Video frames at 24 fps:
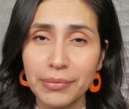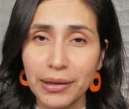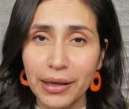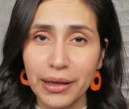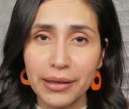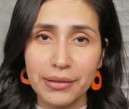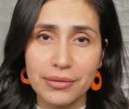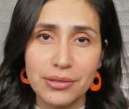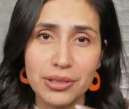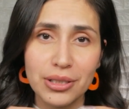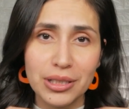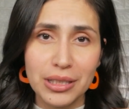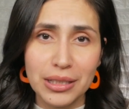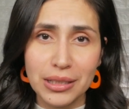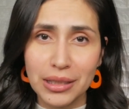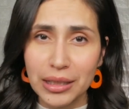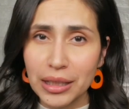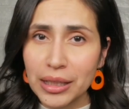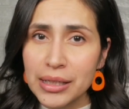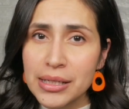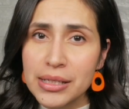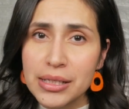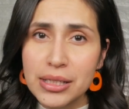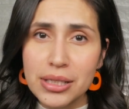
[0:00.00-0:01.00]
like just
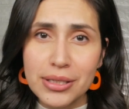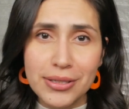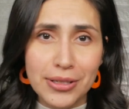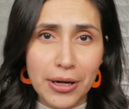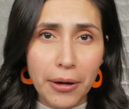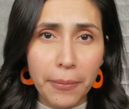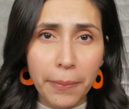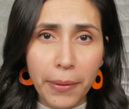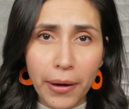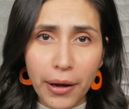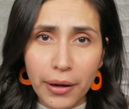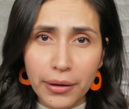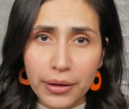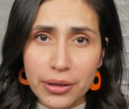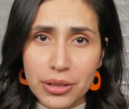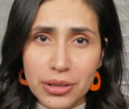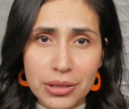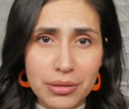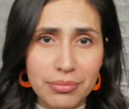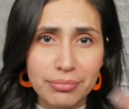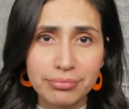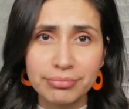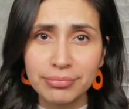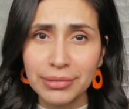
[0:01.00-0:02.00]
thin gel
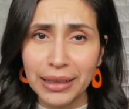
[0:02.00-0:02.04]
polish,